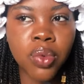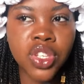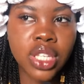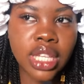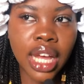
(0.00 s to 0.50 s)

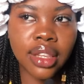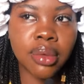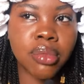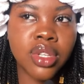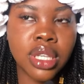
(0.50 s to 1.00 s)
which is like the
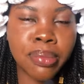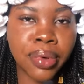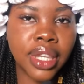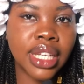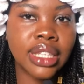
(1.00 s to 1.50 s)
most
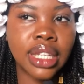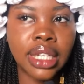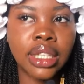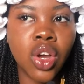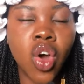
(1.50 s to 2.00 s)
important
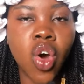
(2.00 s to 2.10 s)
thing